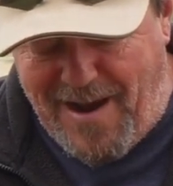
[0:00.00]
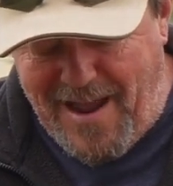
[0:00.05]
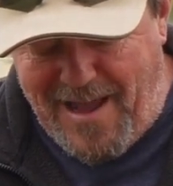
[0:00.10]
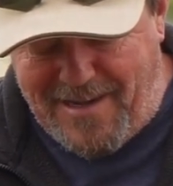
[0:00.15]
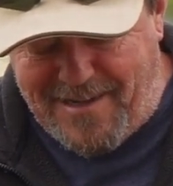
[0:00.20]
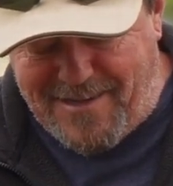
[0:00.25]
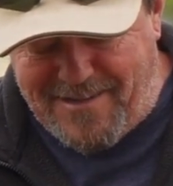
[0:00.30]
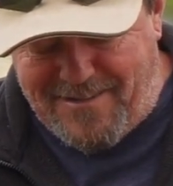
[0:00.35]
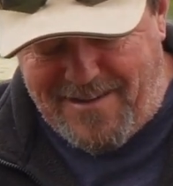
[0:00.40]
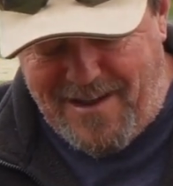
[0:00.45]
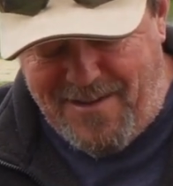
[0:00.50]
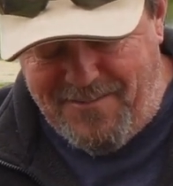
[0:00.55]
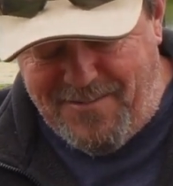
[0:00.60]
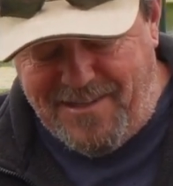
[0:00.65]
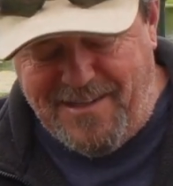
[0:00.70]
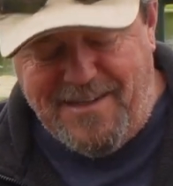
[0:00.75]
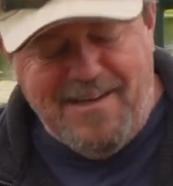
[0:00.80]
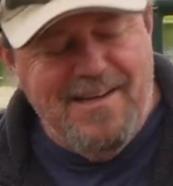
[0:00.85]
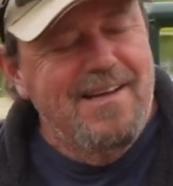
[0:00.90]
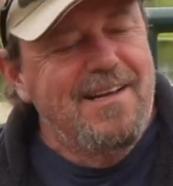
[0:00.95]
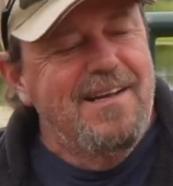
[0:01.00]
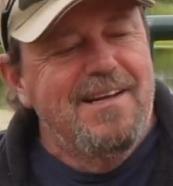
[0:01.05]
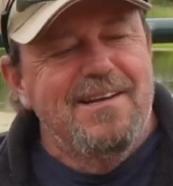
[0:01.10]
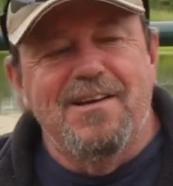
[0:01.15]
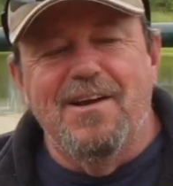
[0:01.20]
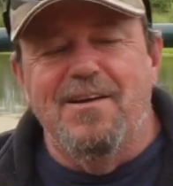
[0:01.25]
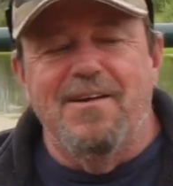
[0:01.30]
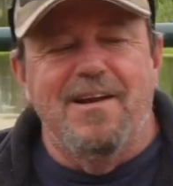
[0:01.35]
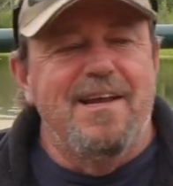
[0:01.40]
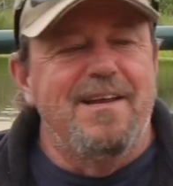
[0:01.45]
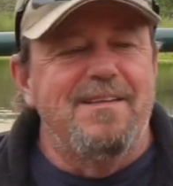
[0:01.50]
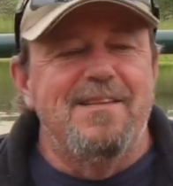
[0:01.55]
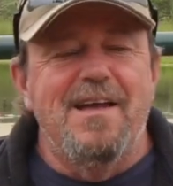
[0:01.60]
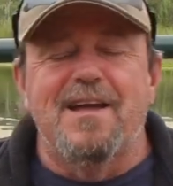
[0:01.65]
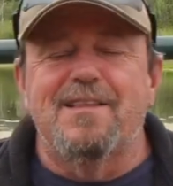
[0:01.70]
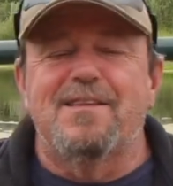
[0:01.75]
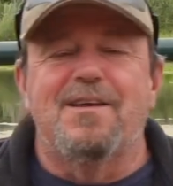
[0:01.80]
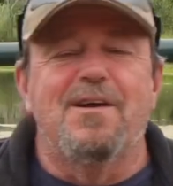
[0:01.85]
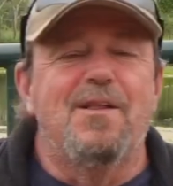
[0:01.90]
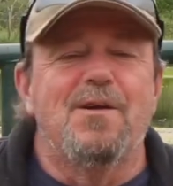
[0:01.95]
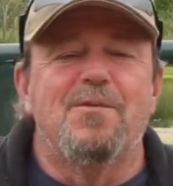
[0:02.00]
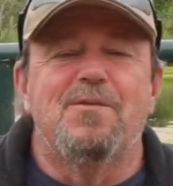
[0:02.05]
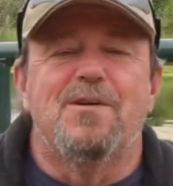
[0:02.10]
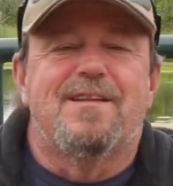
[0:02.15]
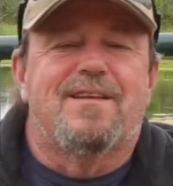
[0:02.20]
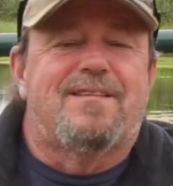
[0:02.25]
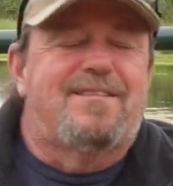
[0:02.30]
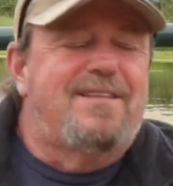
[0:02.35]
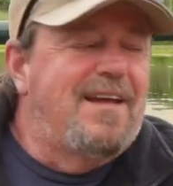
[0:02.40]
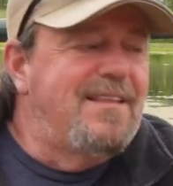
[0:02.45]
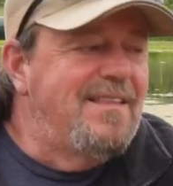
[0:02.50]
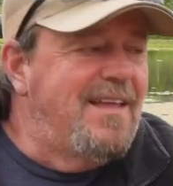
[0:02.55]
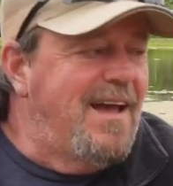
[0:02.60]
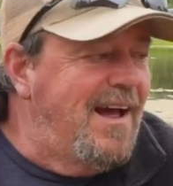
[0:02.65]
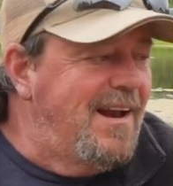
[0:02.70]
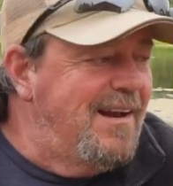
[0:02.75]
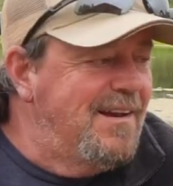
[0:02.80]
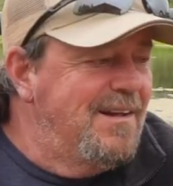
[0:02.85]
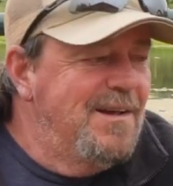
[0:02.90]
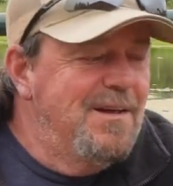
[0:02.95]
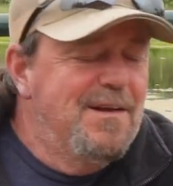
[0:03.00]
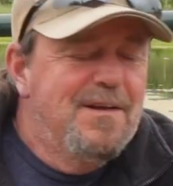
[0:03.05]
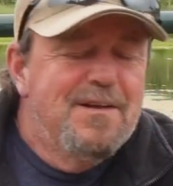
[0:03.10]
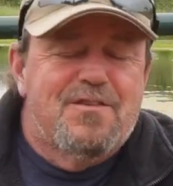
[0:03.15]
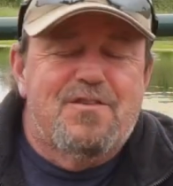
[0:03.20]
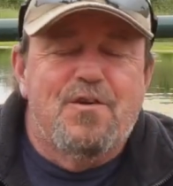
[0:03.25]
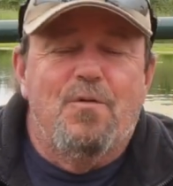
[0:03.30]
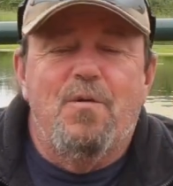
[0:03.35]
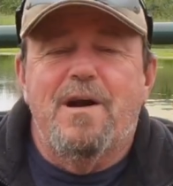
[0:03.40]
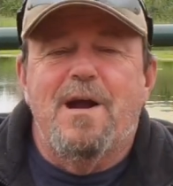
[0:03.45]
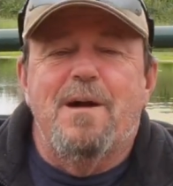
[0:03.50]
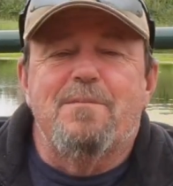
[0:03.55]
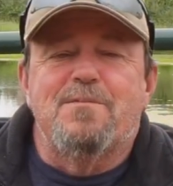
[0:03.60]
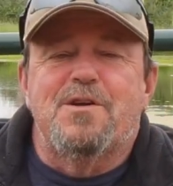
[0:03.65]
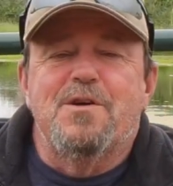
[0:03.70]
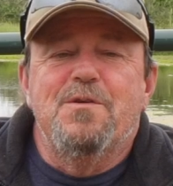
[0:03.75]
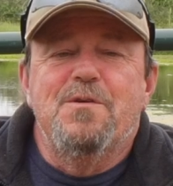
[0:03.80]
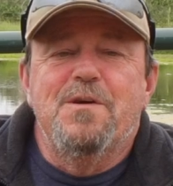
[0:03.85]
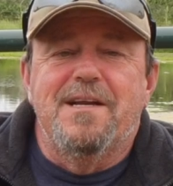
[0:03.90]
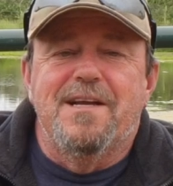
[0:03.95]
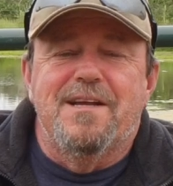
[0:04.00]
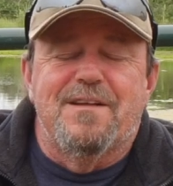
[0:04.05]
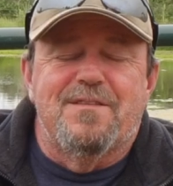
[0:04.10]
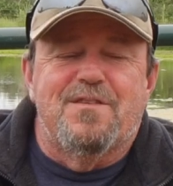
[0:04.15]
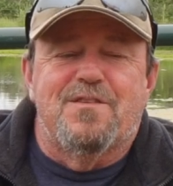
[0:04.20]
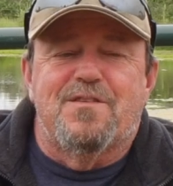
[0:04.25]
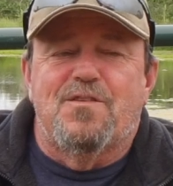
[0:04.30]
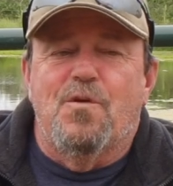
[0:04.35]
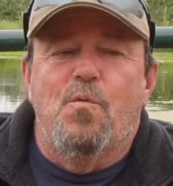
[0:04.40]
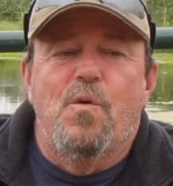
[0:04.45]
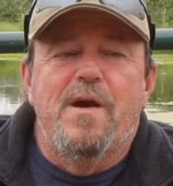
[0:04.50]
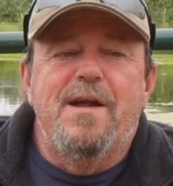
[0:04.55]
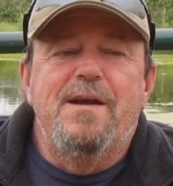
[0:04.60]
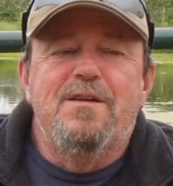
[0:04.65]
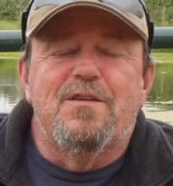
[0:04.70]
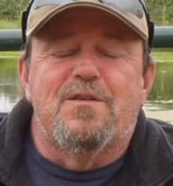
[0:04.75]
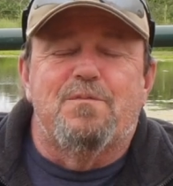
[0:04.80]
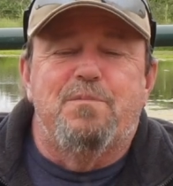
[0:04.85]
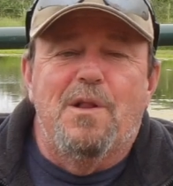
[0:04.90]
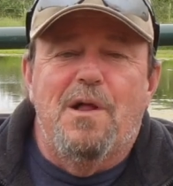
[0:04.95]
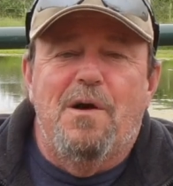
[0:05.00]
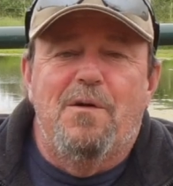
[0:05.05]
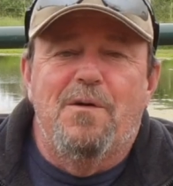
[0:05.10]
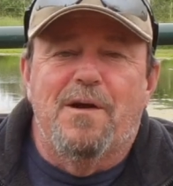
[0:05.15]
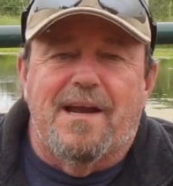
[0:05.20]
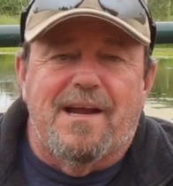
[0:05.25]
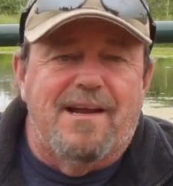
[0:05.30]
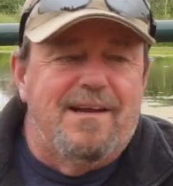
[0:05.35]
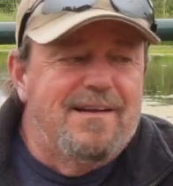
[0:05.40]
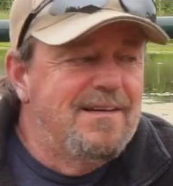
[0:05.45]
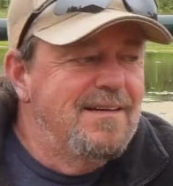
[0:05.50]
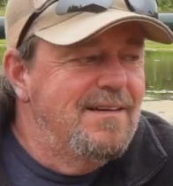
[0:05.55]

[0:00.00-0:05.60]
Addict 70. Dude, he's not the only one that said that. So what I'm doing is the wind is blowing.